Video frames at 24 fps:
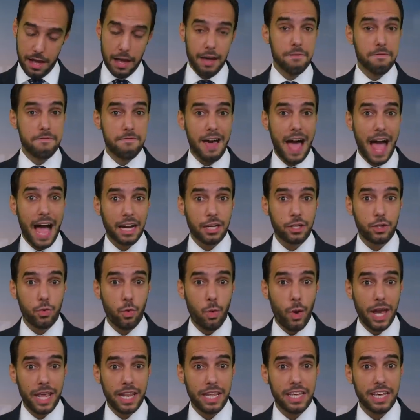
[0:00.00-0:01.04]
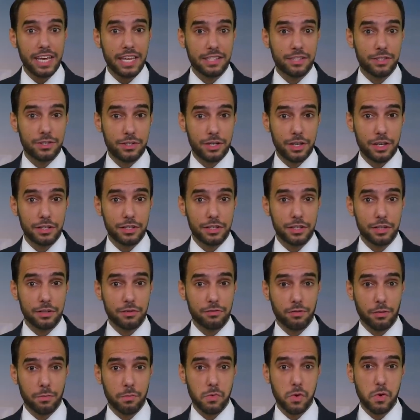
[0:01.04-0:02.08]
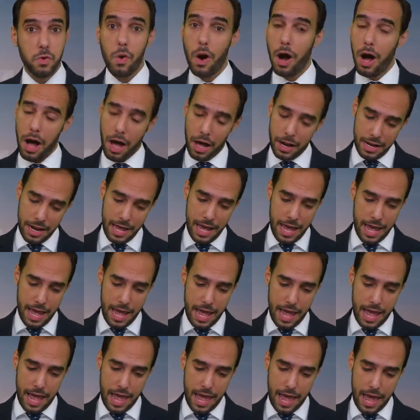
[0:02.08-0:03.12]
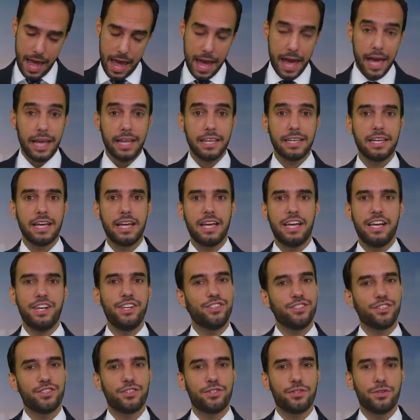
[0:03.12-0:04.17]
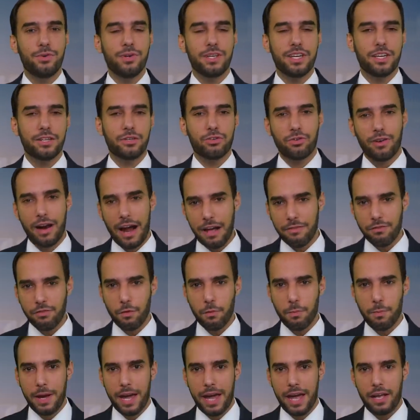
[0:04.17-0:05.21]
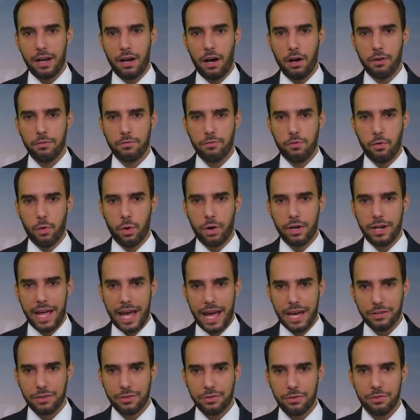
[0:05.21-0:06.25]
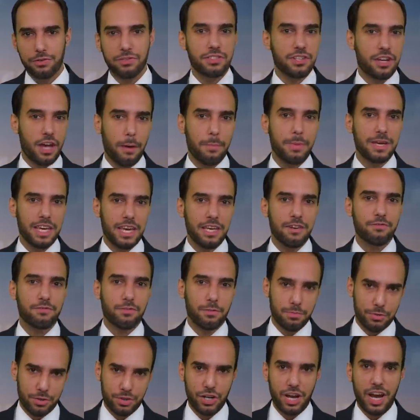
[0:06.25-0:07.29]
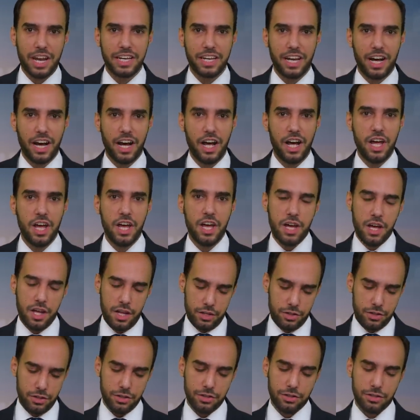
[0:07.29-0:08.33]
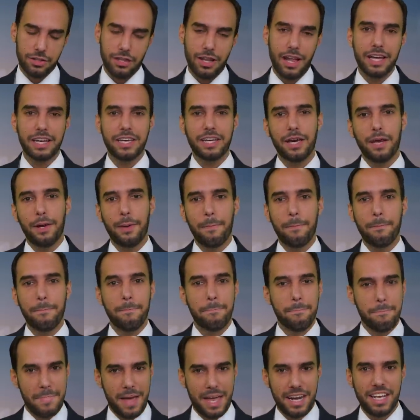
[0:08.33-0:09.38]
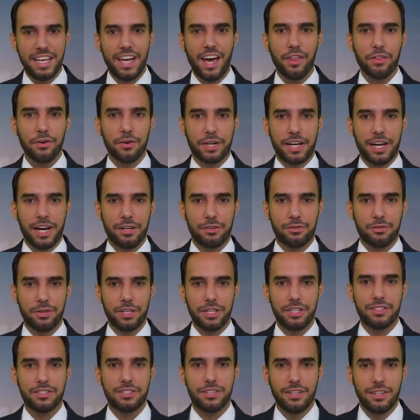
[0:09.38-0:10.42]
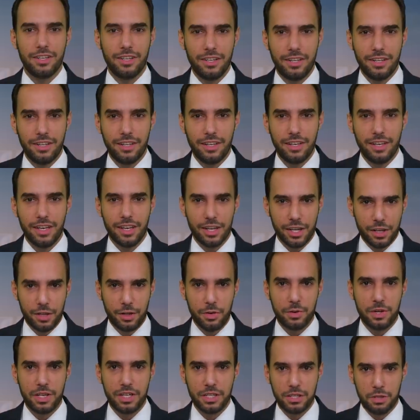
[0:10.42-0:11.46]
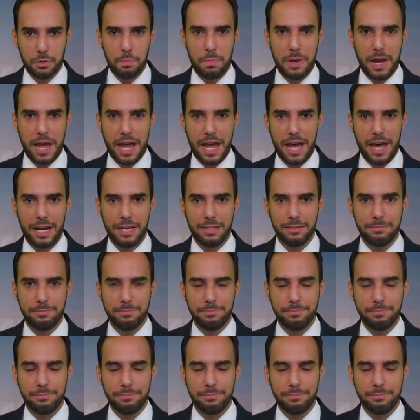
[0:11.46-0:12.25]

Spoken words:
evacuating its citizens from Wuhan and instituting a travel ban on foreign nationals coming in from China, just like many other countries, including Japan.